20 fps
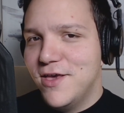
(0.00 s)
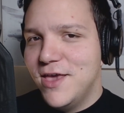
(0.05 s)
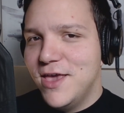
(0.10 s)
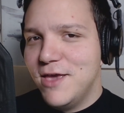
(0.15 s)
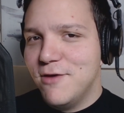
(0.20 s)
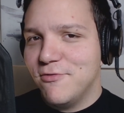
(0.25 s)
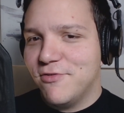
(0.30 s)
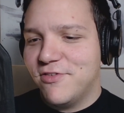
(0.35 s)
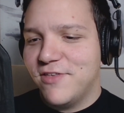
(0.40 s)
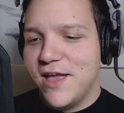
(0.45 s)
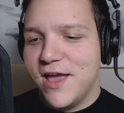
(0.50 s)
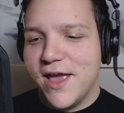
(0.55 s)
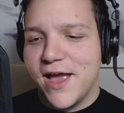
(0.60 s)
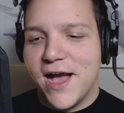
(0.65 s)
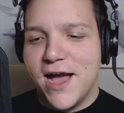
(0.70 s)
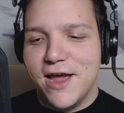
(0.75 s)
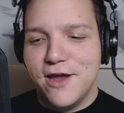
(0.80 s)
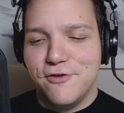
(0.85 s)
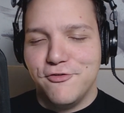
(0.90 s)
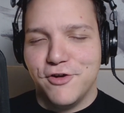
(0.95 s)
he was staying
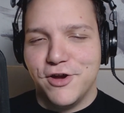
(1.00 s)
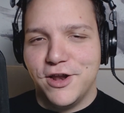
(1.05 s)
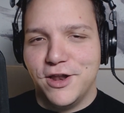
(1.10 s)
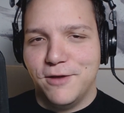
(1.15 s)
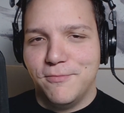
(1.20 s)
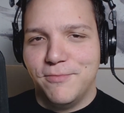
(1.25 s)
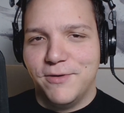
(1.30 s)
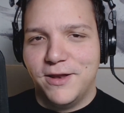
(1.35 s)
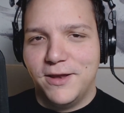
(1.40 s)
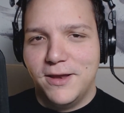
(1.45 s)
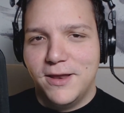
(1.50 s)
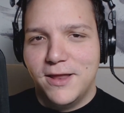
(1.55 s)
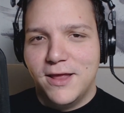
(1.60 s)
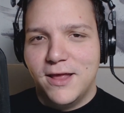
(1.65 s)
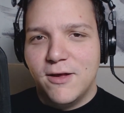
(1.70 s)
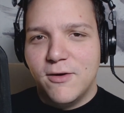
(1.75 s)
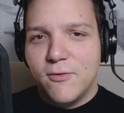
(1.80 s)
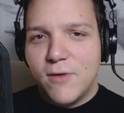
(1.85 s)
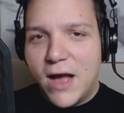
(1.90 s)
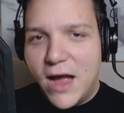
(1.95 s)
hydrated, but
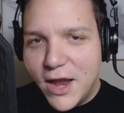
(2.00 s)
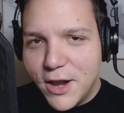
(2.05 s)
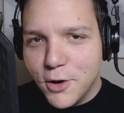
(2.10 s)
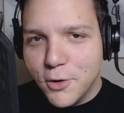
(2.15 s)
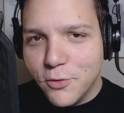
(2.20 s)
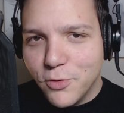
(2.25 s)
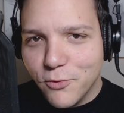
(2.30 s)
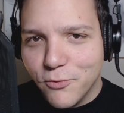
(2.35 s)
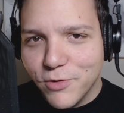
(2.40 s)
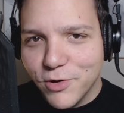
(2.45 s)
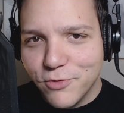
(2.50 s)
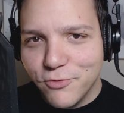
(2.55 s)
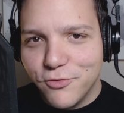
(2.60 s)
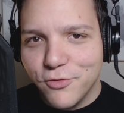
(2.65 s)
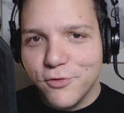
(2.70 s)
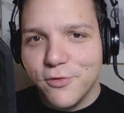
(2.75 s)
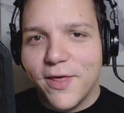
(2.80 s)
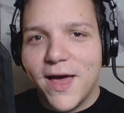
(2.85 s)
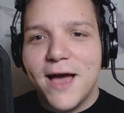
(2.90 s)
I know the real truth.